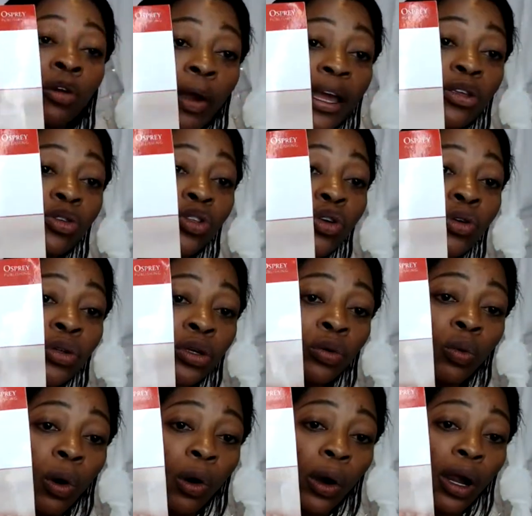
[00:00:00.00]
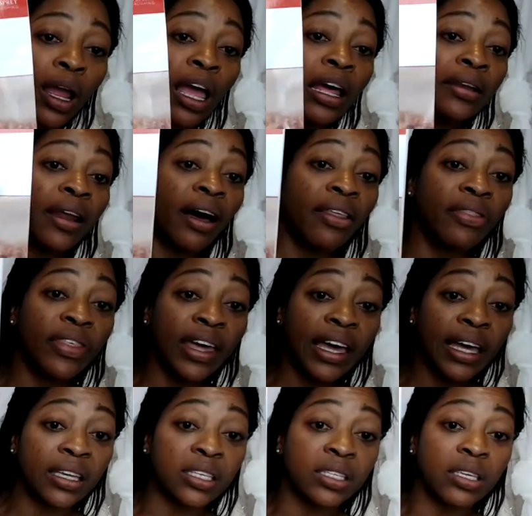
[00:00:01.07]
is the Great Zulu War. Now
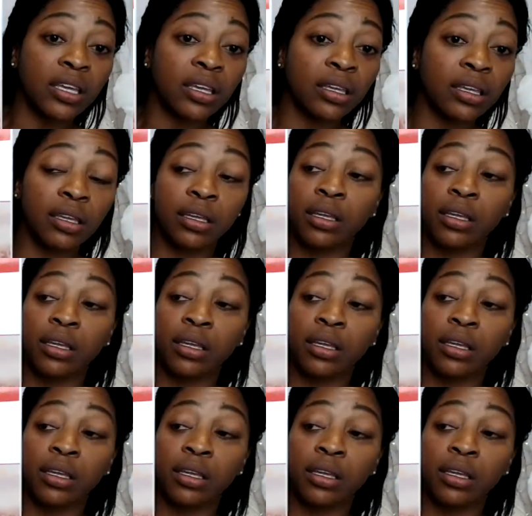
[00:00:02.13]
this,